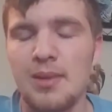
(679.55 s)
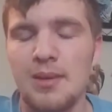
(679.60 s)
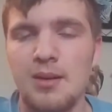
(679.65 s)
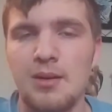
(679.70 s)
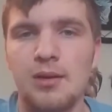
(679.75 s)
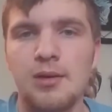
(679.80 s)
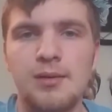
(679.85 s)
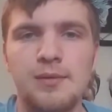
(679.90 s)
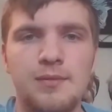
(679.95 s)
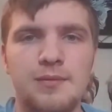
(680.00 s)

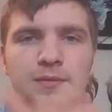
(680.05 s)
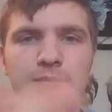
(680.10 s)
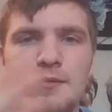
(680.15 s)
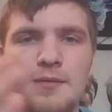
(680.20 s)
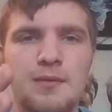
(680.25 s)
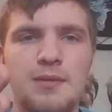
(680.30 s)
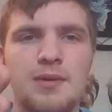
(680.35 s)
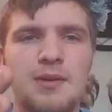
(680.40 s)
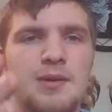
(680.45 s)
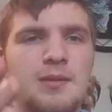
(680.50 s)
Oh,
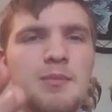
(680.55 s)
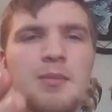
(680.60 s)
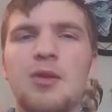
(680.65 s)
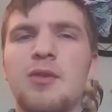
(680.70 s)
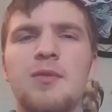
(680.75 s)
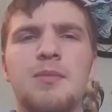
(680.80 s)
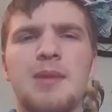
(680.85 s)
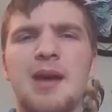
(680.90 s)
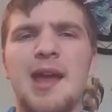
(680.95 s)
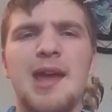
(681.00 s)

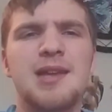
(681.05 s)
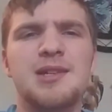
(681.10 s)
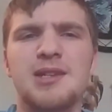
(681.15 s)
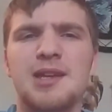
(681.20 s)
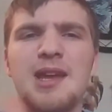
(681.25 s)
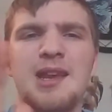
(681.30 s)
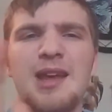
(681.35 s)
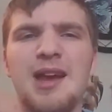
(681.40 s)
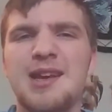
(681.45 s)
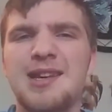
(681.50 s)
moving my hands
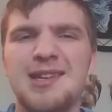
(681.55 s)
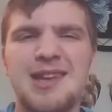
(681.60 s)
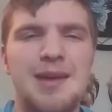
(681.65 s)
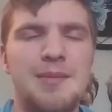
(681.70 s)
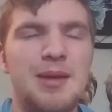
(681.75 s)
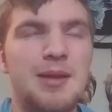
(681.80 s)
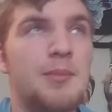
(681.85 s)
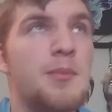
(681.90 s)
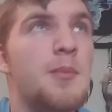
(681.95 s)
again. God damn it!